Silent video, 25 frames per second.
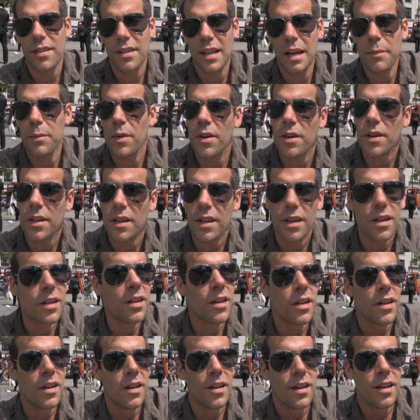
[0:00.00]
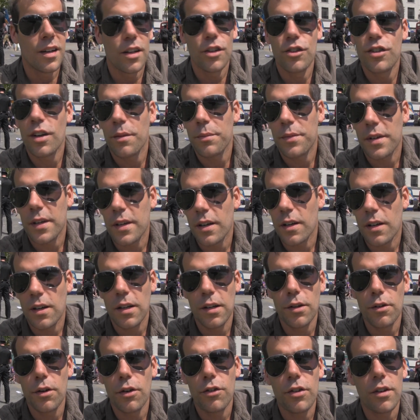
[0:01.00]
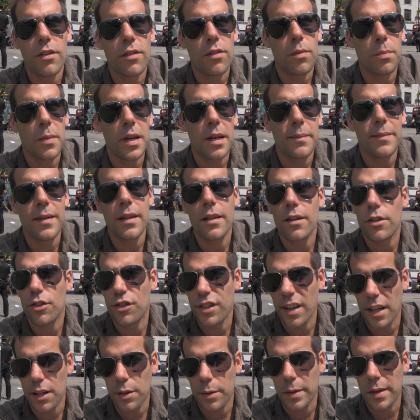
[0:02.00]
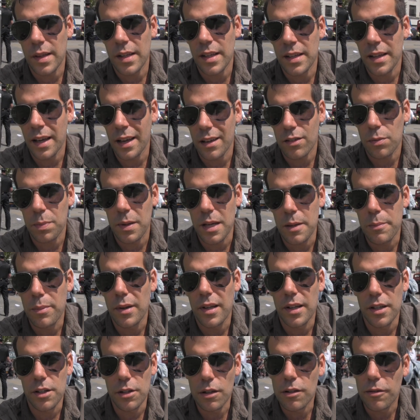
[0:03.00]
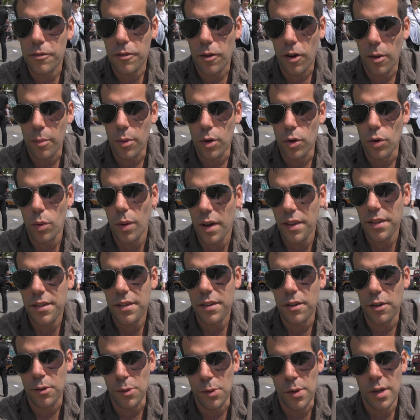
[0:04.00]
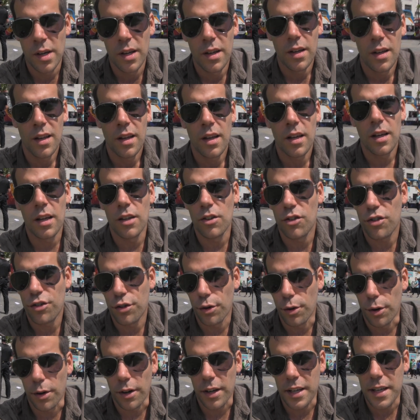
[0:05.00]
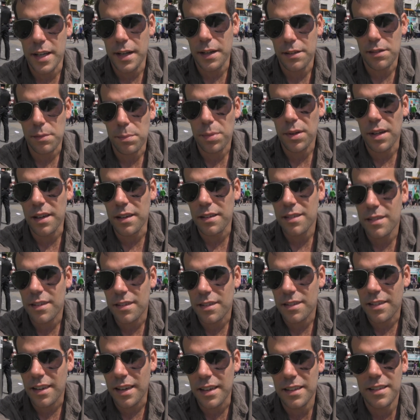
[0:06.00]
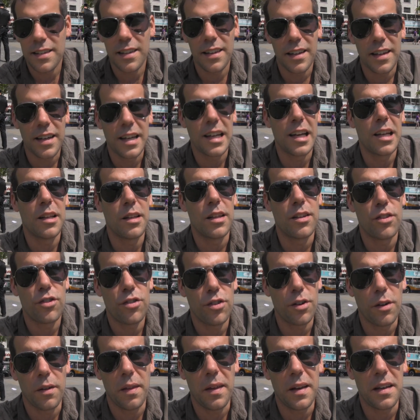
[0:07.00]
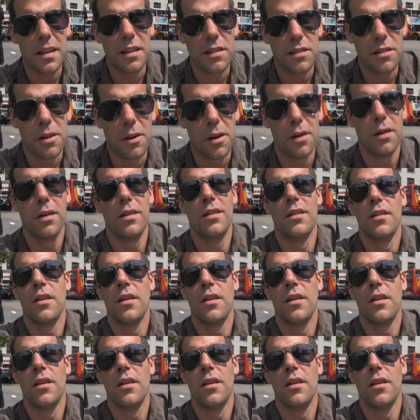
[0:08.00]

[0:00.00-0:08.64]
And I'm not going to jump to conclusions. Maybe they're genuinely nice people in uniform who want to ensure he has a place to stay tonight and ensure that he's not